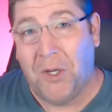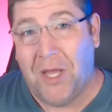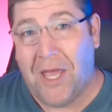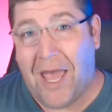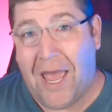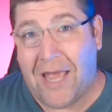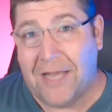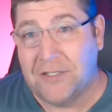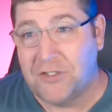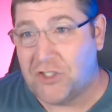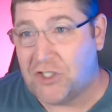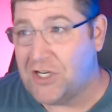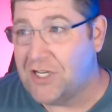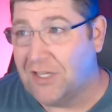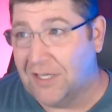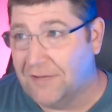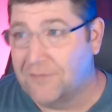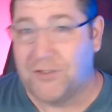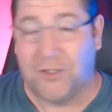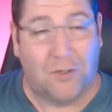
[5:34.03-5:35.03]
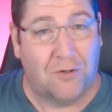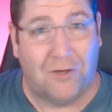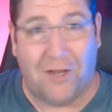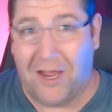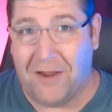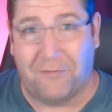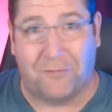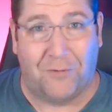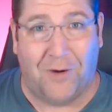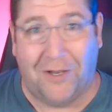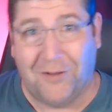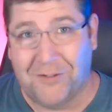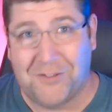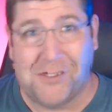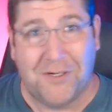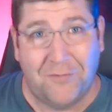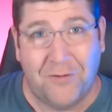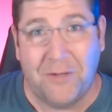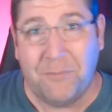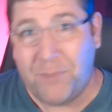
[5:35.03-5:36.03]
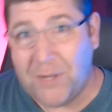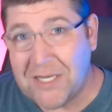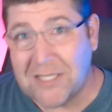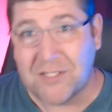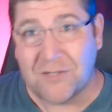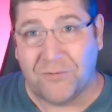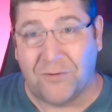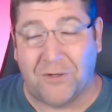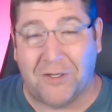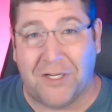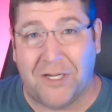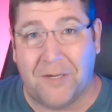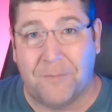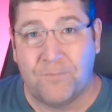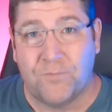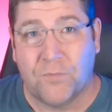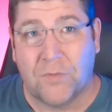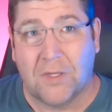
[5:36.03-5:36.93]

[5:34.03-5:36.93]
And she lives her life relatively peacefully.